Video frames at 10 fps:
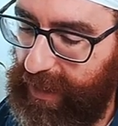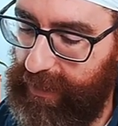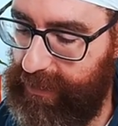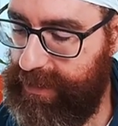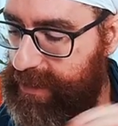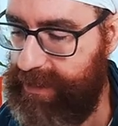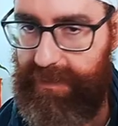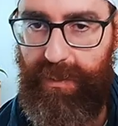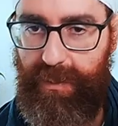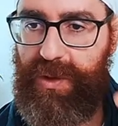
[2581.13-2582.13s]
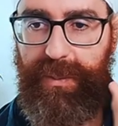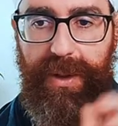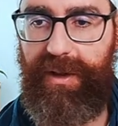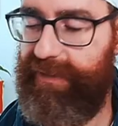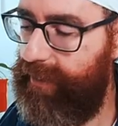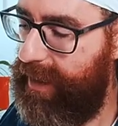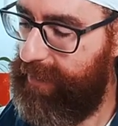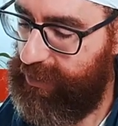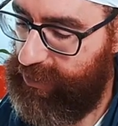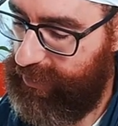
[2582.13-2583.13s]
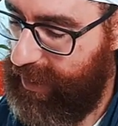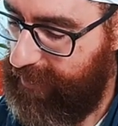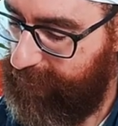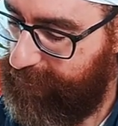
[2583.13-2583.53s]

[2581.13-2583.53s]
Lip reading: This is most beautiful image, yeah.